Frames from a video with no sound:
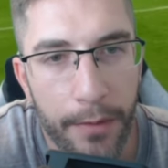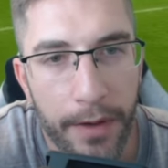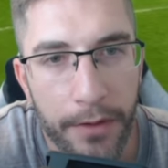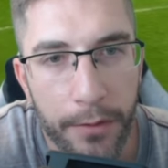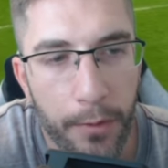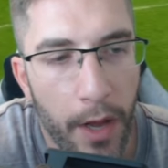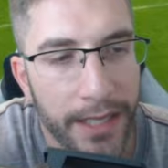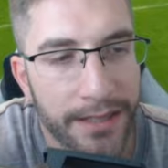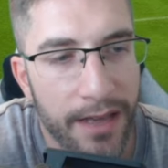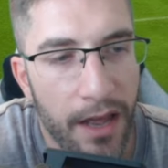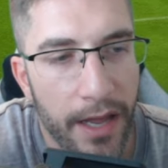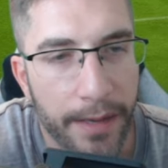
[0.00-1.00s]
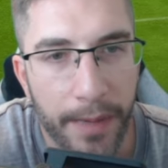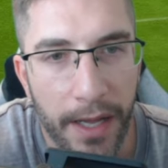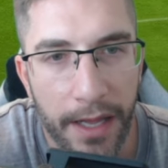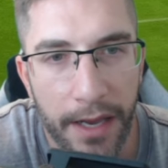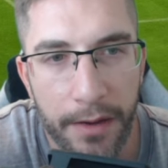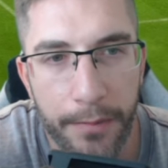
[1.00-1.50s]
at the right time.
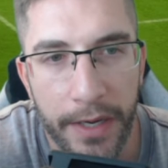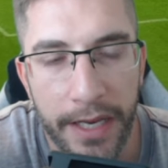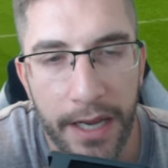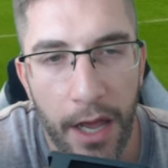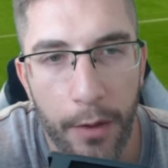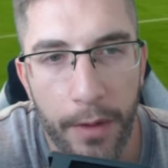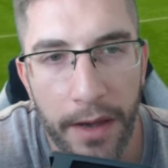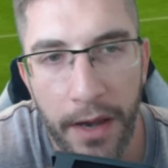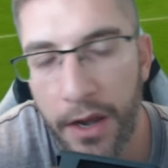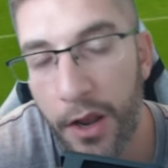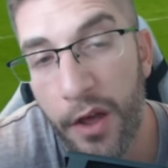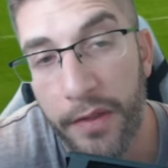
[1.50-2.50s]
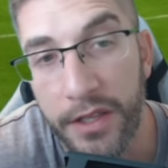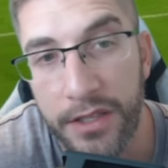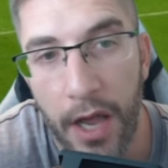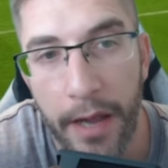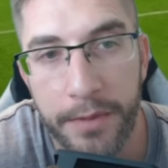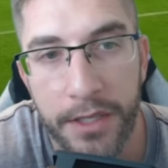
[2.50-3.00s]
I don't really know, and a lot of the
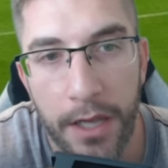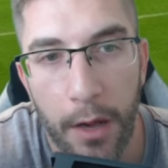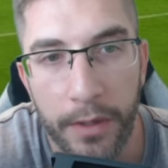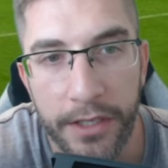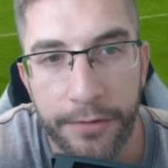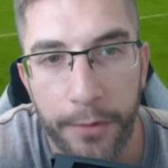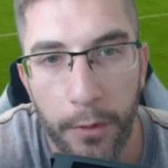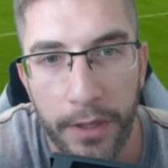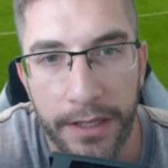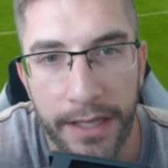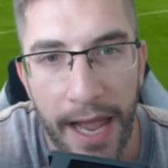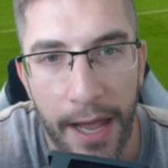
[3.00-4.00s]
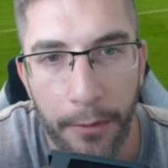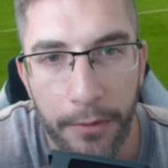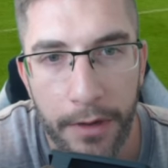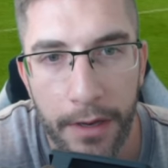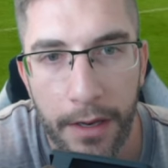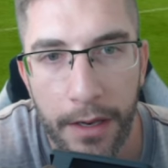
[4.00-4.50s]
times the goalie's fallen
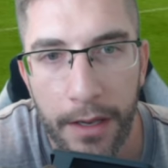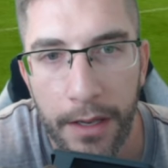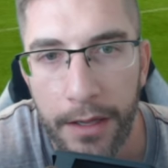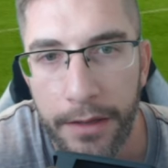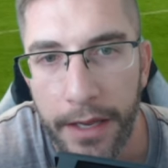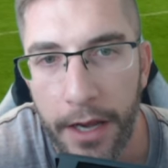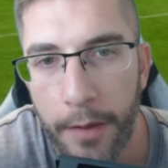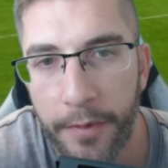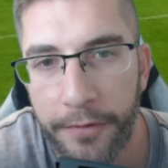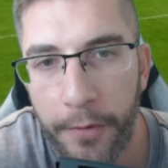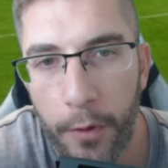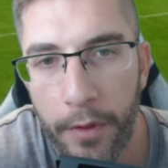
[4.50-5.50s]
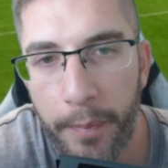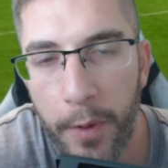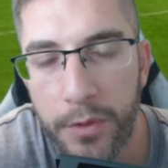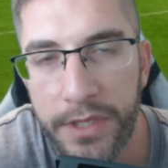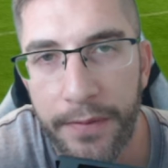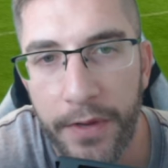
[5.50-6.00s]
down, you know, before the
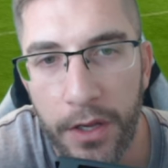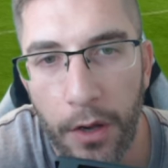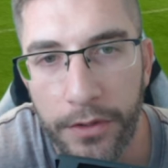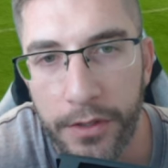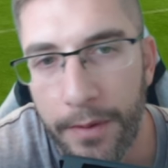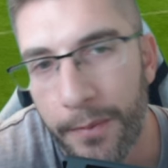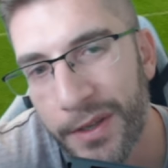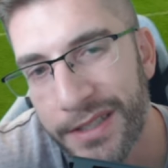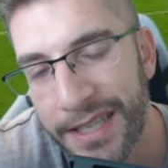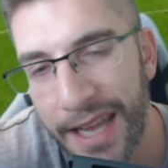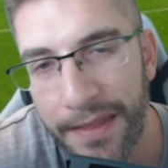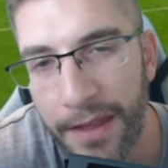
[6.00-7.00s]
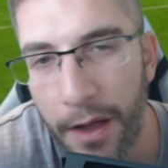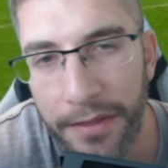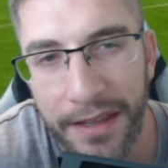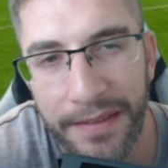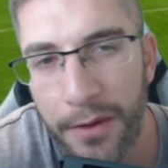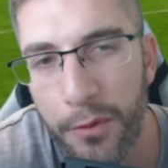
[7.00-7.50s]
ball's even got to him. Once again, though, I
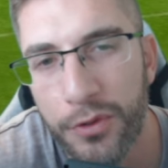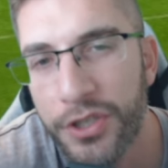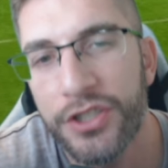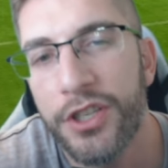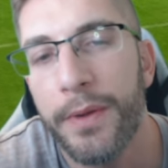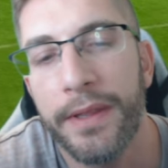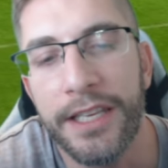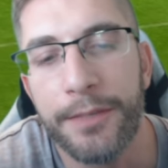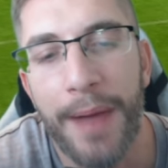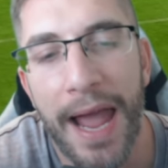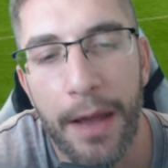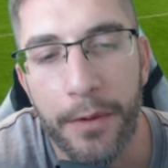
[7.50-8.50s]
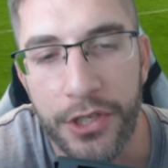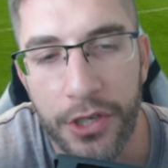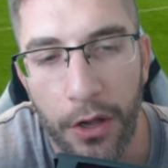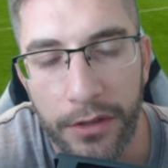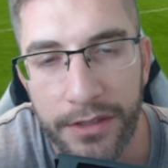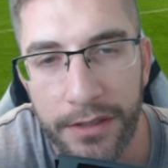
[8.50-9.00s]
think they're all just doing these power
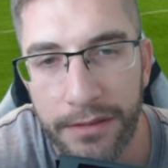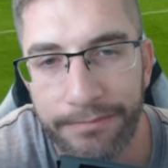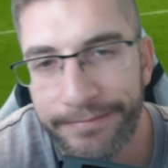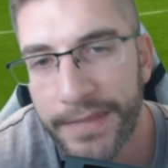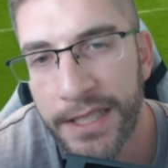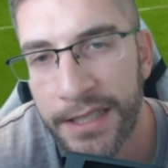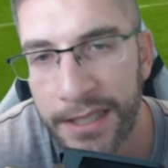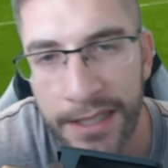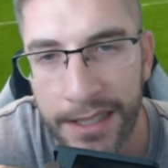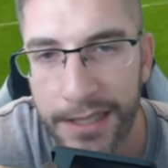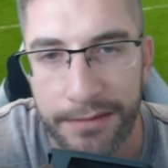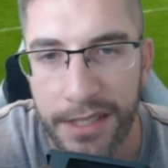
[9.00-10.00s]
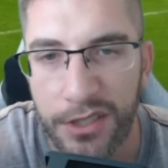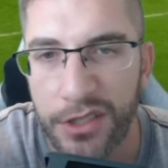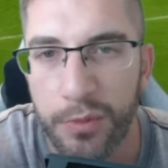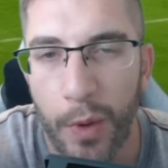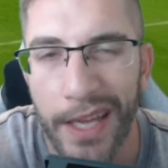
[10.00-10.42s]
shots, and there's just way